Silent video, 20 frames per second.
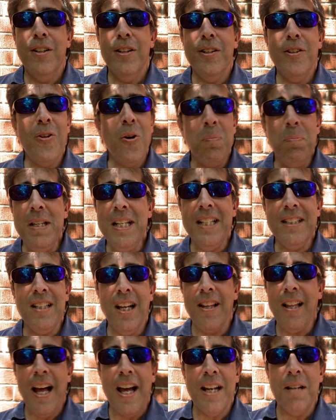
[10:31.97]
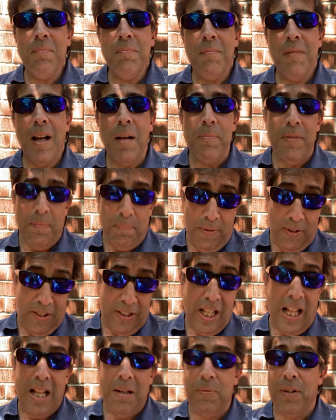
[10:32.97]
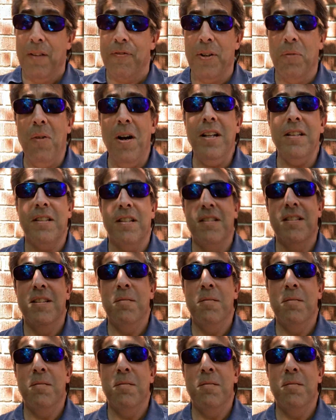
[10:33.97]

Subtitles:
Nobody could tell Adam. I mean, you can tell him whatever you want,